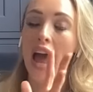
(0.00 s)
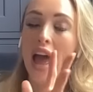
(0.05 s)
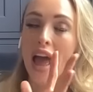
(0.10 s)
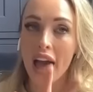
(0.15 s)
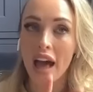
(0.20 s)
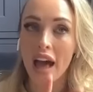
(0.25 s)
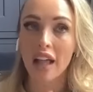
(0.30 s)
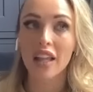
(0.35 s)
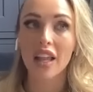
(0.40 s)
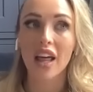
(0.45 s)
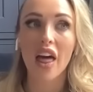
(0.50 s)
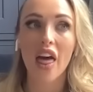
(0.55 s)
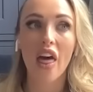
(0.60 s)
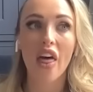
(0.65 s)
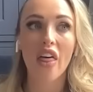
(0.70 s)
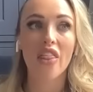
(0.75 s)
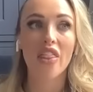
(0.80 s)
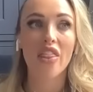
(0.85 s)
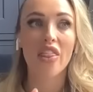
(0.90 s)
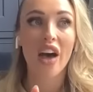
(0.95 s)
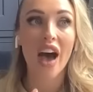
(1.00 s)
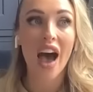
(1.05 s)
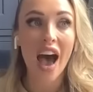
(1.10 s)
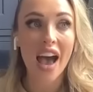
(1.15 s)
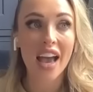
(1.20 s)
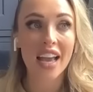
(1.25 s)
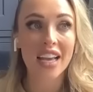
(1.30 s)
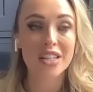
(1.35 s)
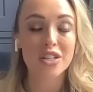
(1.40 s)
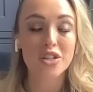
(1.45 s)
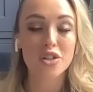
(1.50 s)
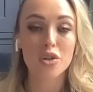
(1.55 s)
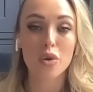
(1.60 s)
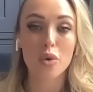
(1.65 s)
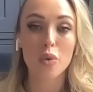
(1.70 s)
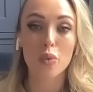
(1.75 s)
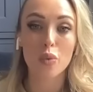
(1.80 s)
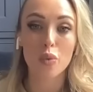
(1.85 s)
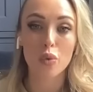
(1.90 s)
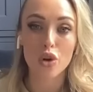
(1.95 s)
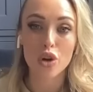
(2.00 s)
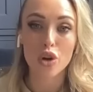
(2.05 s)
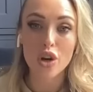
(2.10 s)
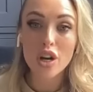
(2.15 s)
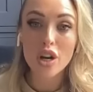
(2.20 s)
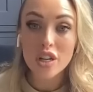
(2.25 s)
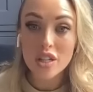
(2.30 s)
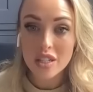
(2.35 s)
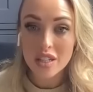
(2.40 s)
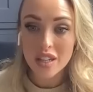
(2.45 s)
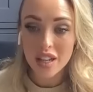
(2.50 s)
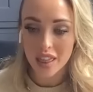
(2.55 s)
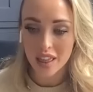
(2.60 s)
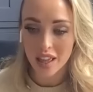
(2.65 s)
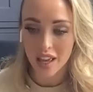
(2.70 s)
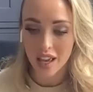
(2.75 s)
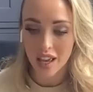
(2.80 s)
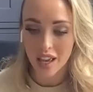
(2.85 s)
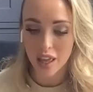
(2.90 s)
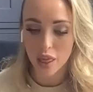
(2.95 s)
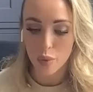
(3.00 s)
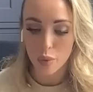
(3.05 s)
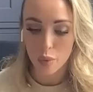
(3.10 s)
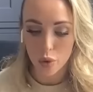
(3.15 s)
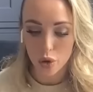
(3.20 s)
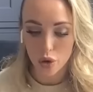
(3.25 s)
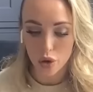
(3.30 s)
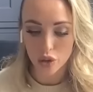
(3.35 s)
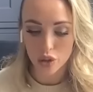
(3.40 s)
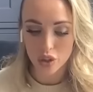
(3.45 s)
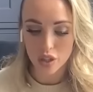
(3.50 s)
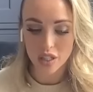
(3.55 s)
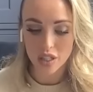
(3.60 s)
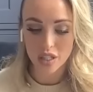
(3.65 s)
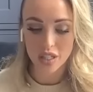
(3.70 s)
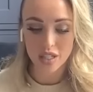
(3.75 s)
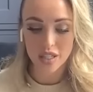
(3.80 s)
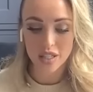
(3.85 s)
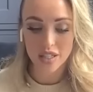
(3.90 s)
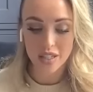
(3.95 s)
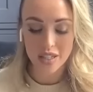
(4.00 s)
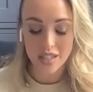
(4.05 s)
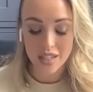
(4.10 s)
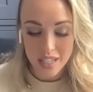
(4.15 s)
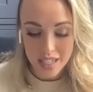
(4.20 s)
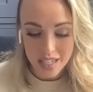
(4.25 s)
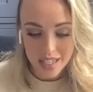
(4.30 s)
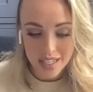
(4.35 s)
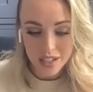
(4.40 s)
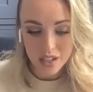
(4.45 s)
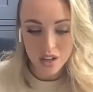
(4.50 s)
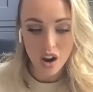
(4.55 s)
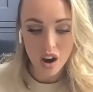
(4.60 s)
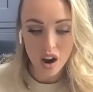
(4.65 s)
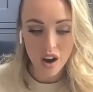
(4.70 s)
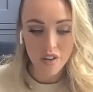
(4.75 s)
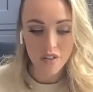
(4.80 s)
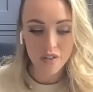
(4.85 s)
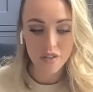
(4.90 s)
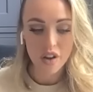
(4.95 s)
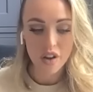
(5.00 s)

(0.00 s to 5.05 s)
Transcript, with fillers: hell, that is the worst thing in really? the world to sneeze and cough